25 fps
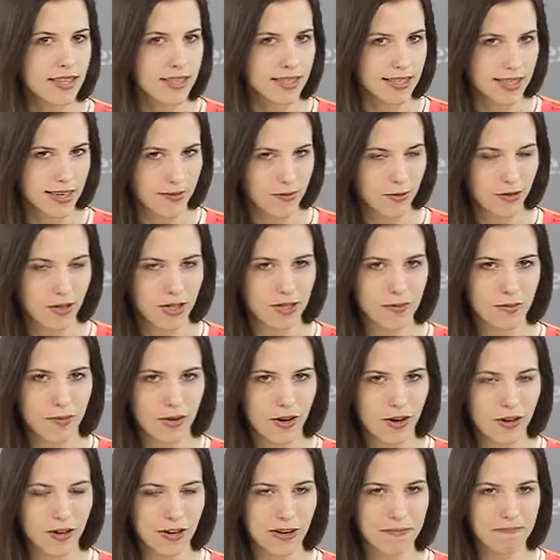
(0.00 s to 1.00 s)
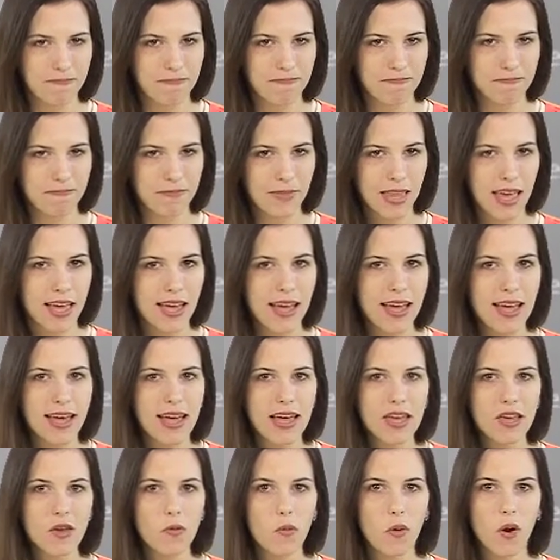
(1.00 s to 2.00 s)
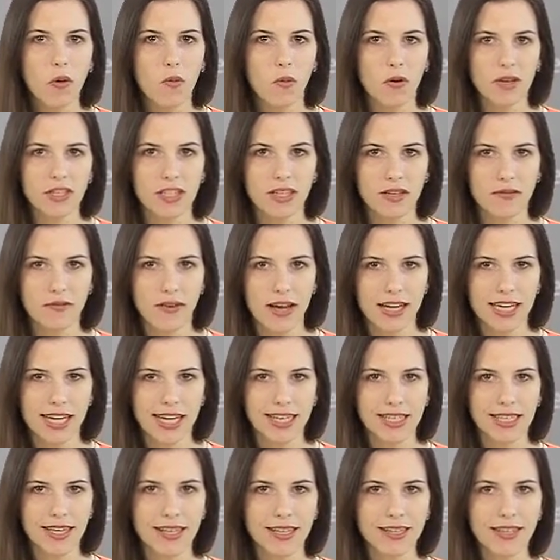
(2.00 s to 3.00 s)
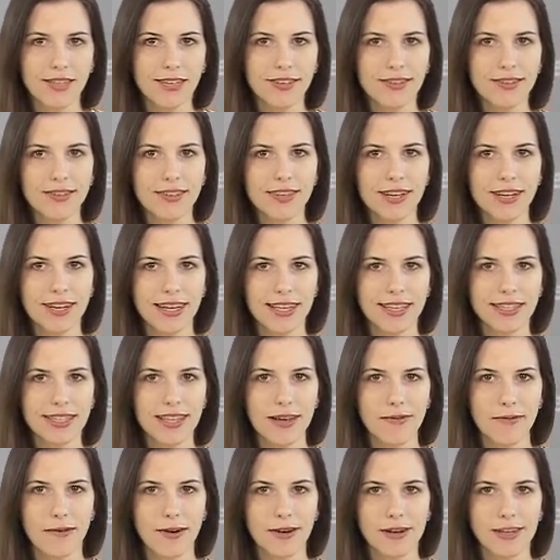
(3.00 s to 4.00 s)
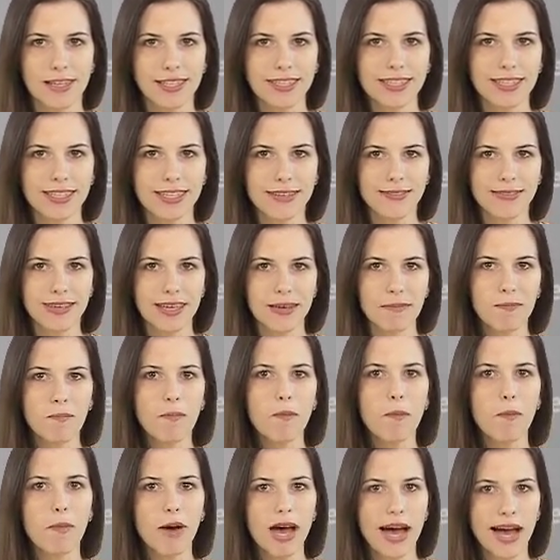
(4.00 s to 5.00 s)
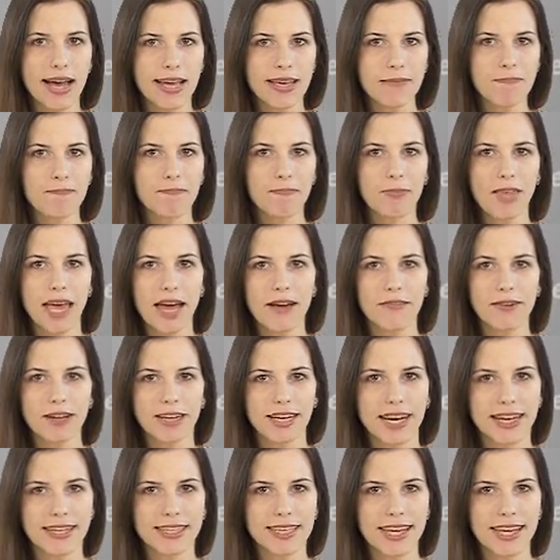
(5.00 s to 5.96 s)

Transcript: the stimulus program. You are watching Financial News on InstaForex TV. Bye! Have a great